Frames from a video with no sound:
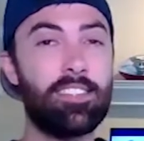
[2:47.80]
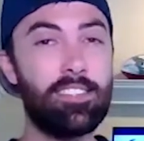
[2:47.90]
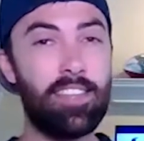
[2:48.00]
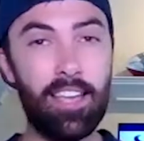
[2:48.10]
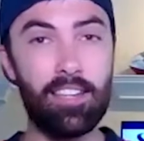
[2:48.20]

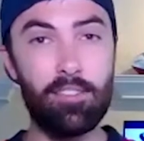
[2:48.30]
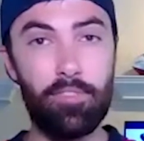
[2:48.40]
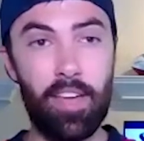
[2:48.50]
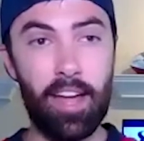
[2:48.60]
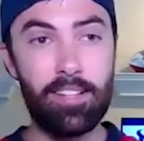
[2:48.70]

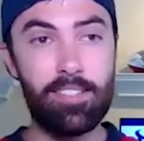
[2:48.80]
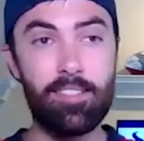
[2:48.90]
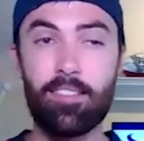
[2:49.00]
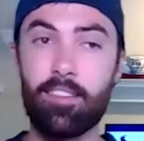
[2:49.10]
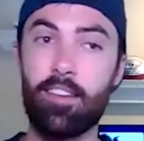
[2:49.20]
Second
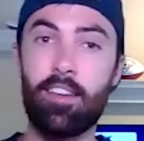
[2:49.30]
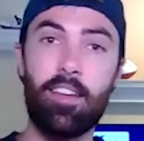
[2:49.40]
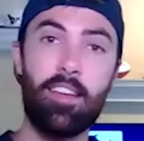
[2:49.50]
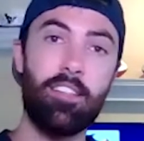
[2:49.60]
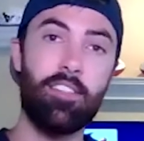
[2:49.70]
fact
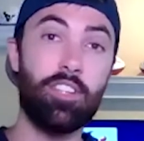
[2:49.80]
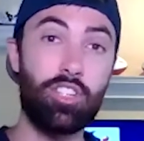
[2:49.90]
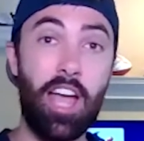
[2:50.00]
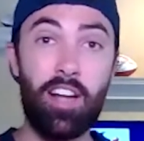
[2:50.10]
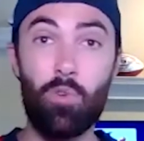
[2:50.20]
the
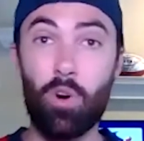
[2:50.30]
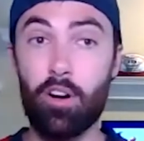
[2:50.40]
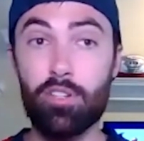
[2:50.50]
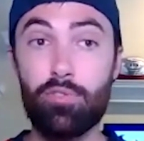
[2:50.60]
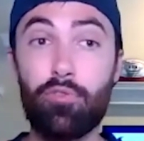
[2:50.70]

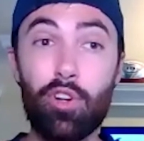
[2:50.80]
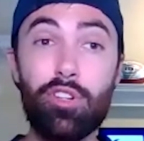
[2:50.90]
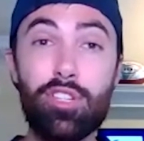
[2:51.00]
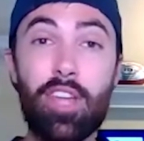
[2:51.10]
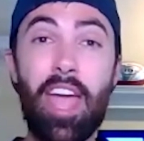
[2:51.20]
Jaguars'
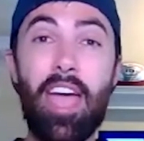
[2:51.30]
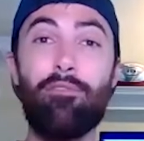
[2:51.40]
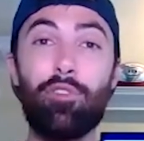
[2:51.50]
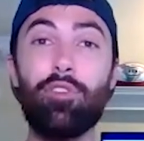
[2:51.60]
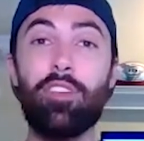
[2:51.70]
first
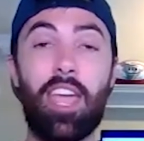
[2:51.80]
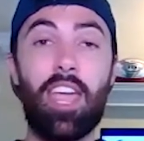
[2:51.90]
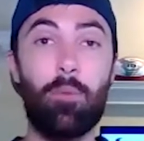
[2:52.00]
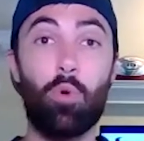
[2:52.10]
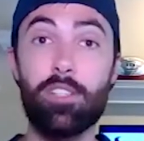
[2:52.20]
ever
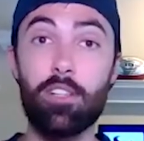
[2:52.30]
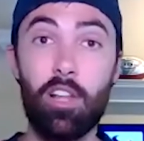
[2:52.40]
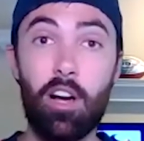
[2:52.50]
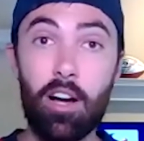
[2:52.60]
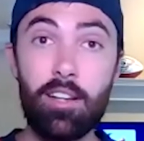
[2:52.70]
game was a
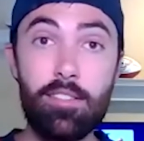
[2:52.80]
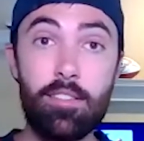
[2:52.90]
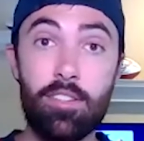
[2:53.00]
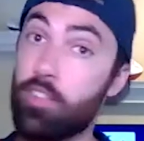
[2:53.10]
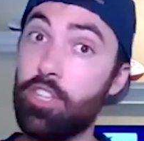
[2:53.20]

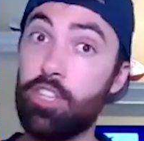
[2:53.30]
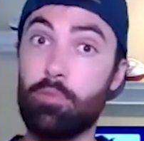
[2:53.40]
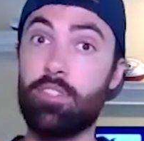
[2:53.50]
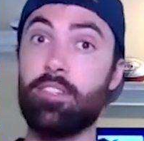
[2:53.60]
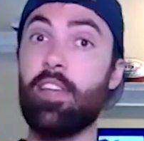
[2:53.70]
loss to the
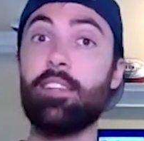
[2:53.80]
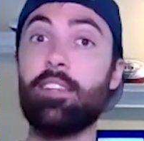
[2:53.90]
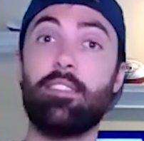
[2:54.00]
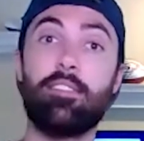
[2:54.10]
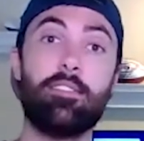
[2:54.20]
Houston
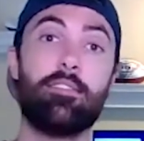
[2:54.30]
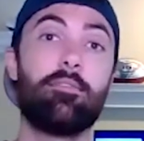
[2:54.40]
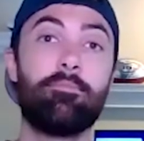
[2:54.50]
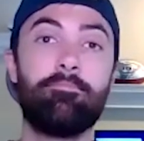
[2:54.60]
Texans.